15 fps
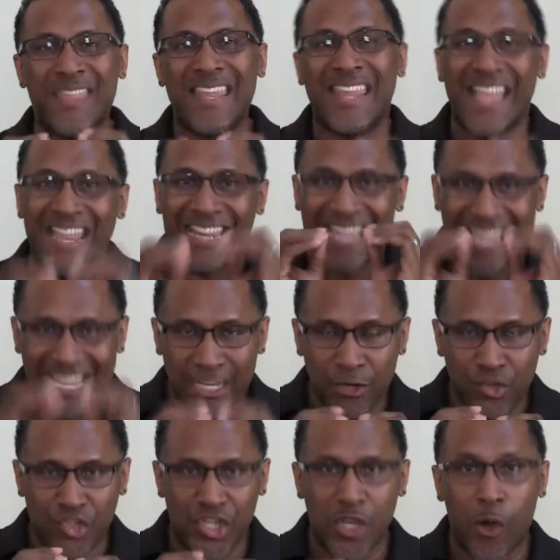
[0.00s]
it an
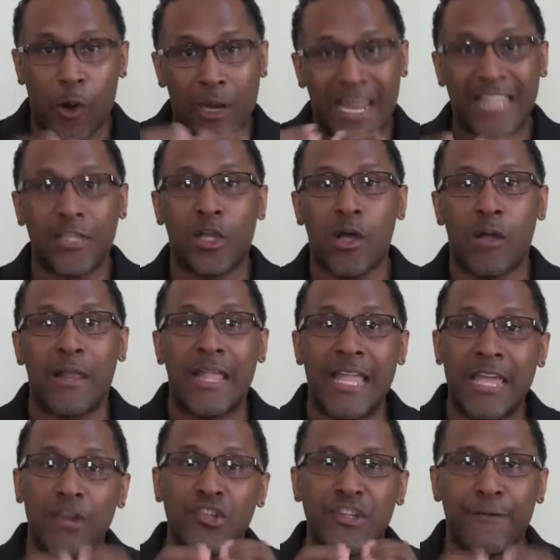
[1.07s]
energy, or I like to call it
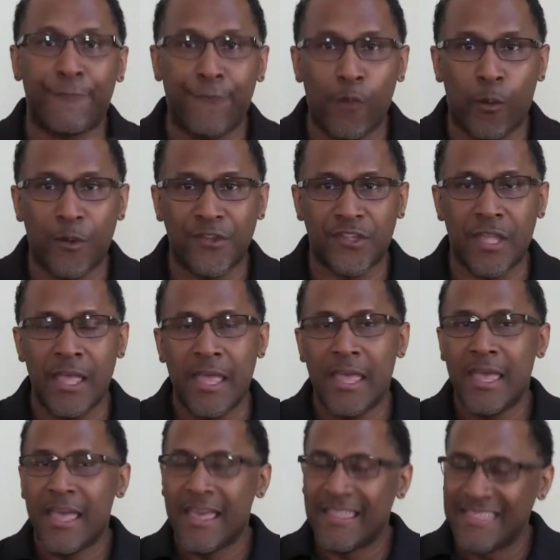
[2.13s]
energy force,
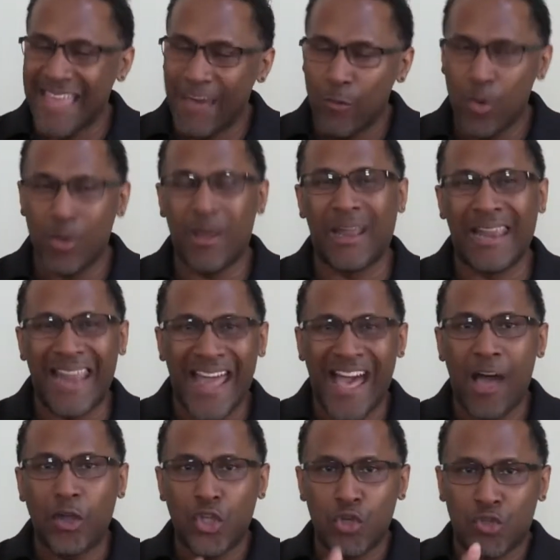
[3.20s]
that will
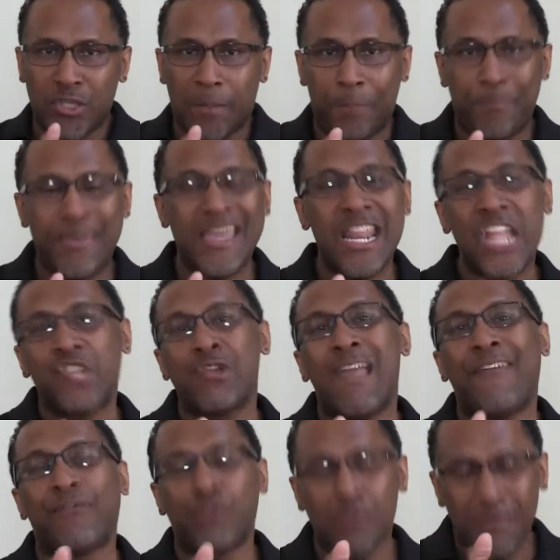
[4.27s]
allow you to
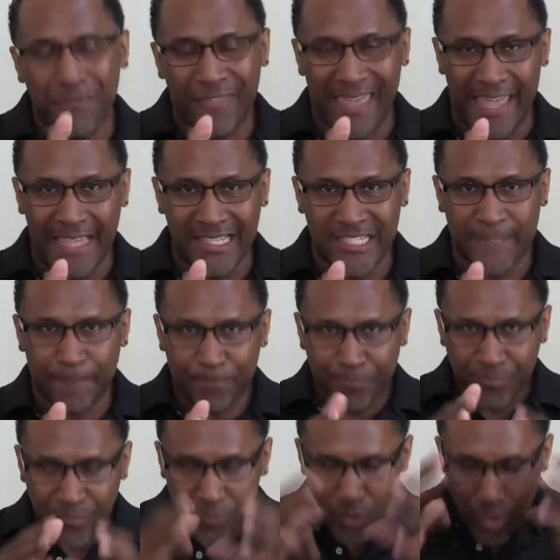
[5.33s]
penetrate through things
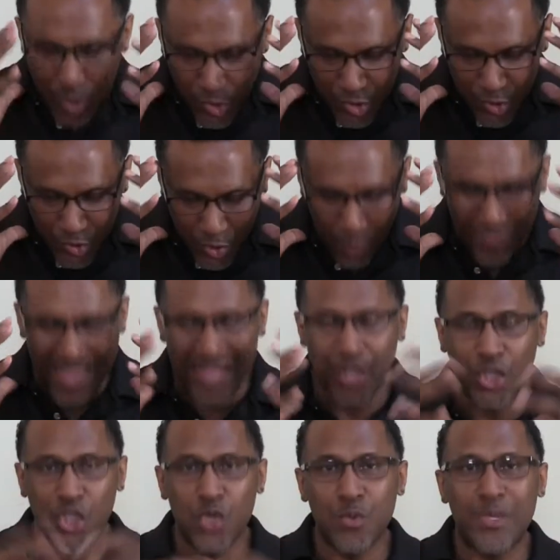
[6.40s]
so
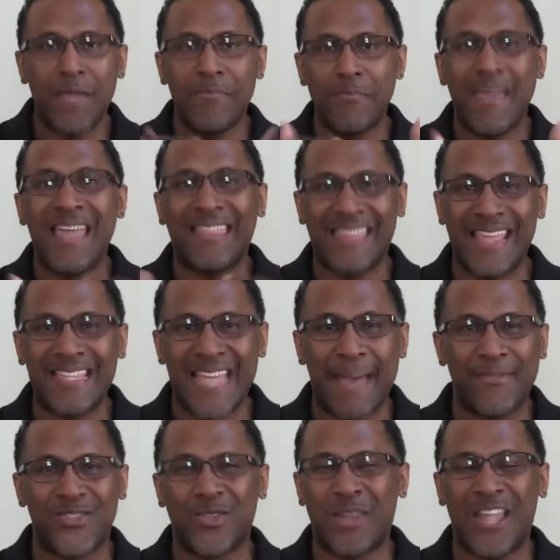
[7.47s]
that you can make things
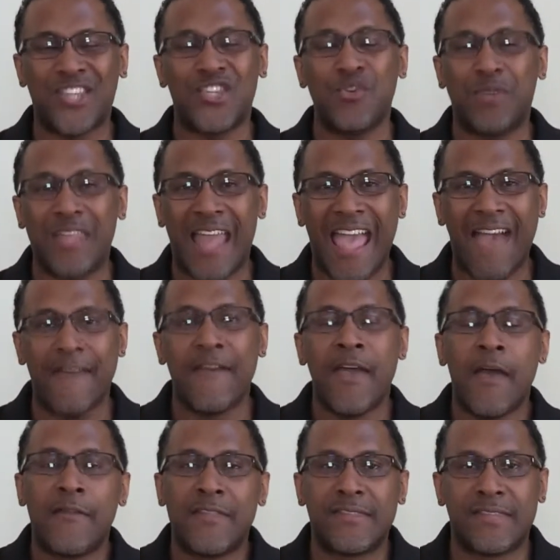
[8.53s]
happen, so that you can
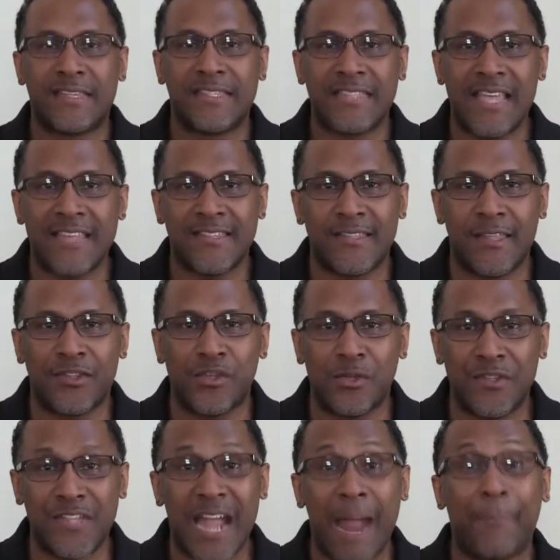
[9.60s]
have the success that you
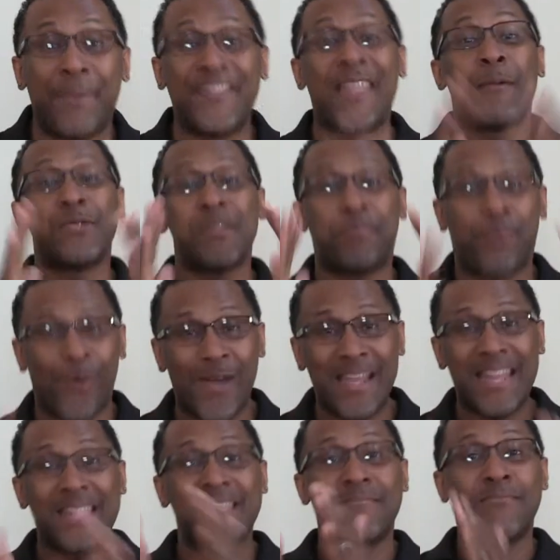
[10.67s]
desire. But there was a
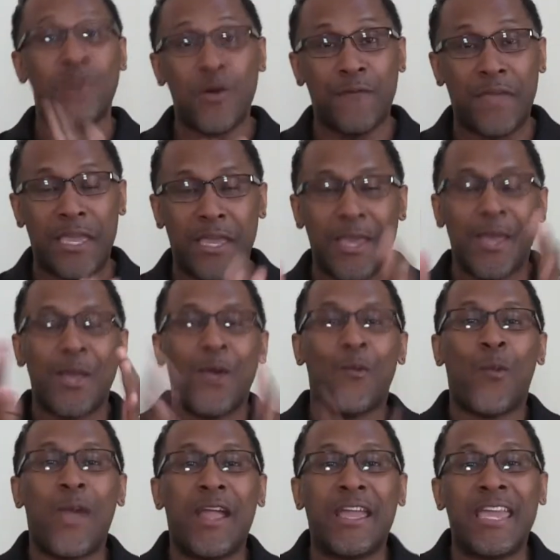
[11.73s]
point in the movie
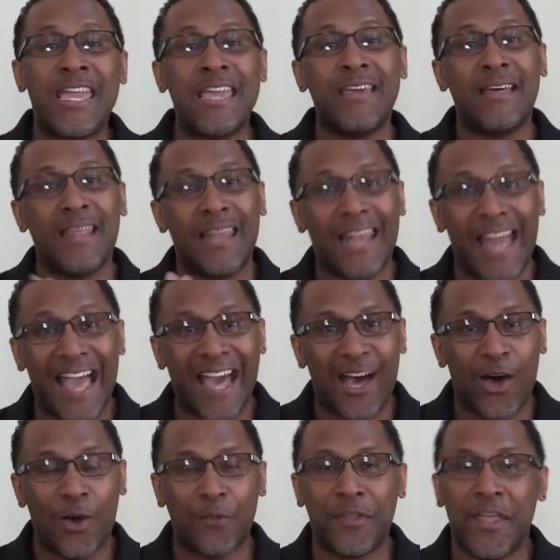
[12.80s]
where he
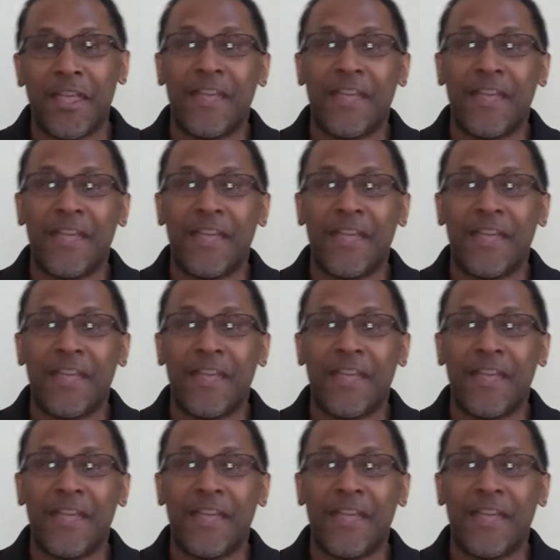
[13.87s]
allowed